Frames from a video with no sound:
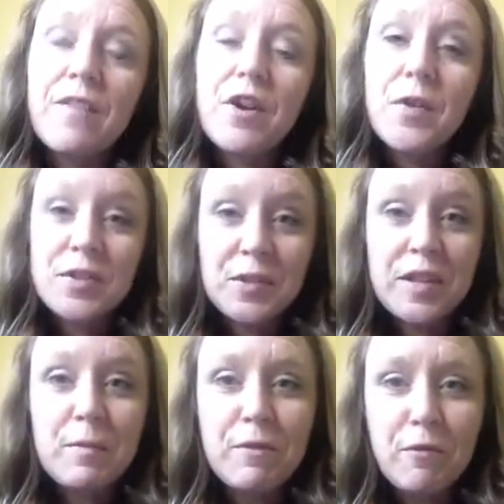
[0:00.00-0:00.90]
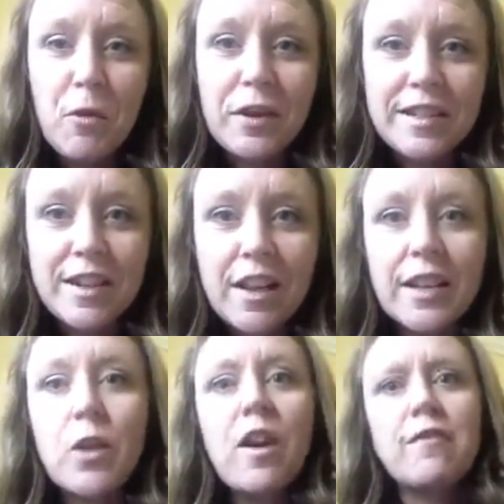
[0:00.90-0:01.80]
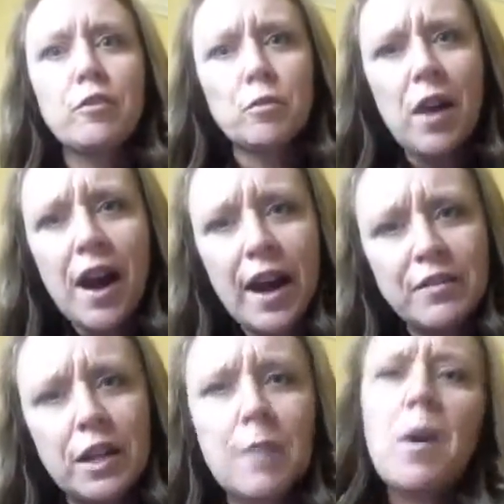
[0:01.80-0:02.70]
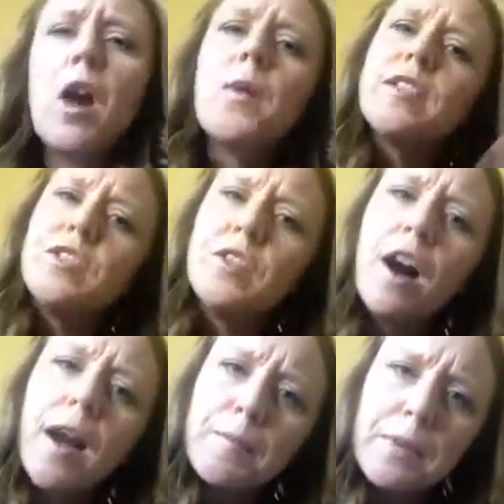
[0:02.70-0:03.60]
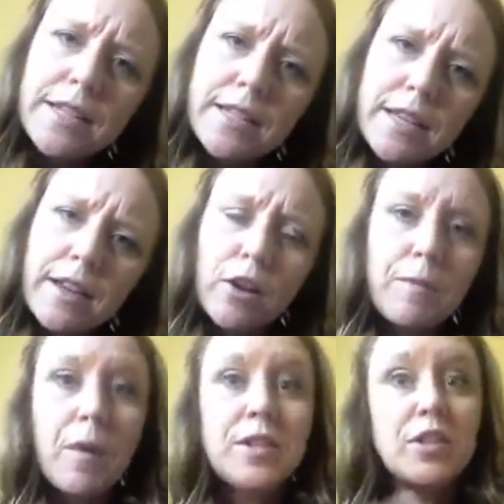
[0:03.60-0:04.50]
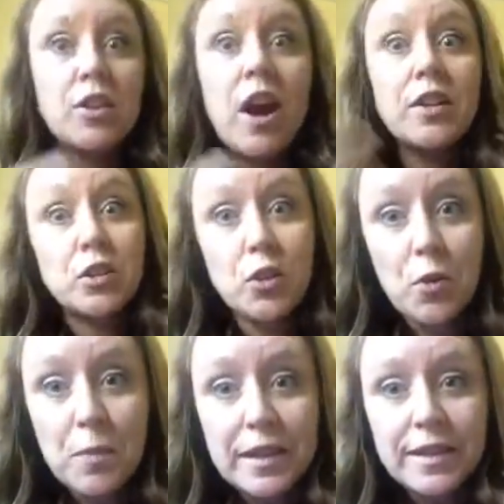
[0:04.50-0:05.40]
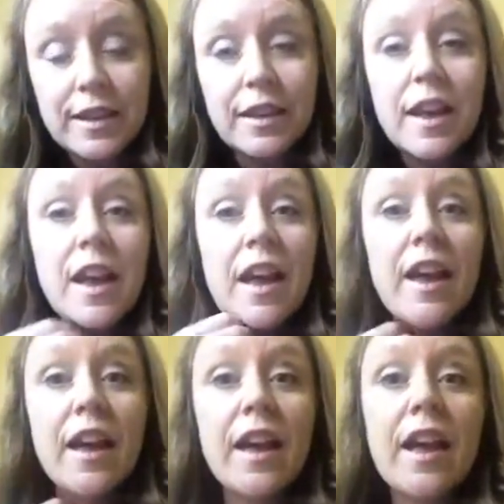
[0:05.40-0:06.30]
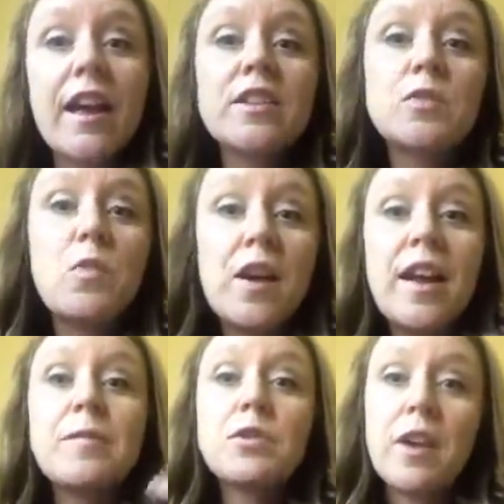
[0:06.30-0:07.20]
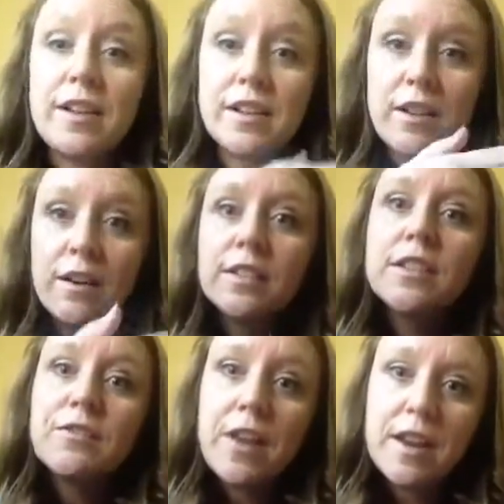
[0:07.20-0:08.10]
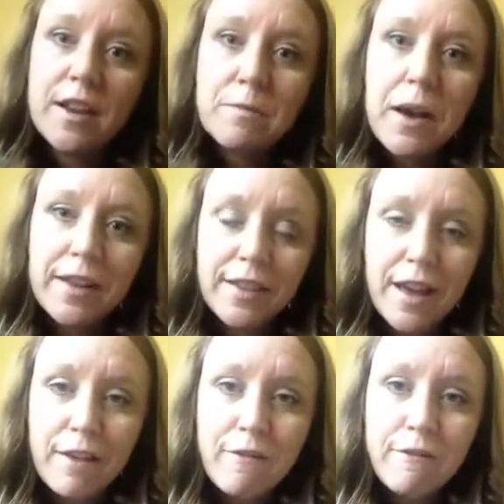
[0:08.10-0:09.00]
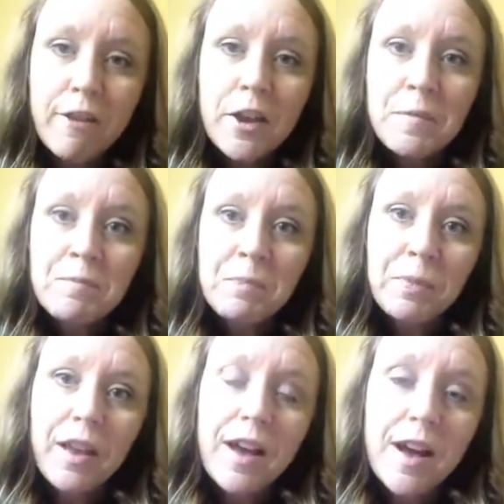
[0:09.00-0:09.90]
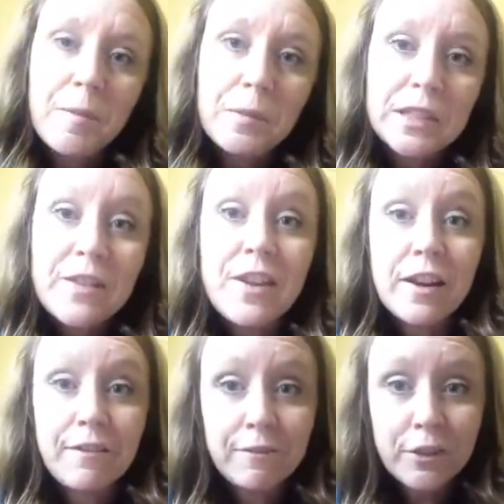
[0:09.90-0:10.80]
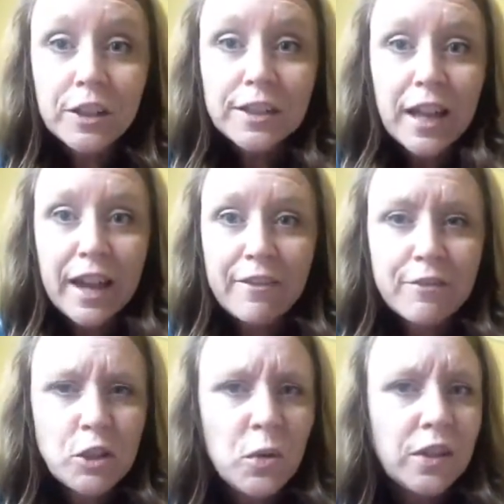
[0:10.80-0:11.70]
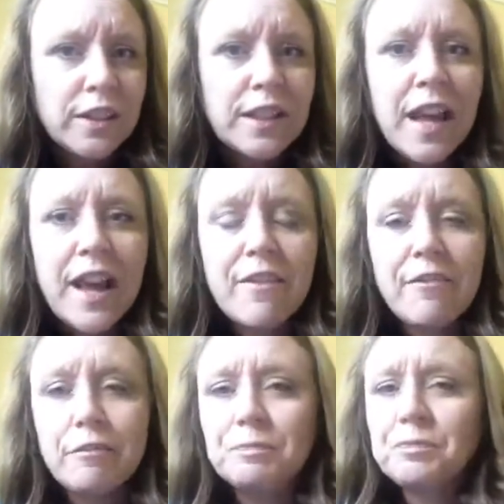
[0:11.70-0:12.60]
also said before, it's not like, I've arrived. Like I'm always not busy or I'm always not so busy. It's what I'm trying to cultivate in my life, living a full life. So a life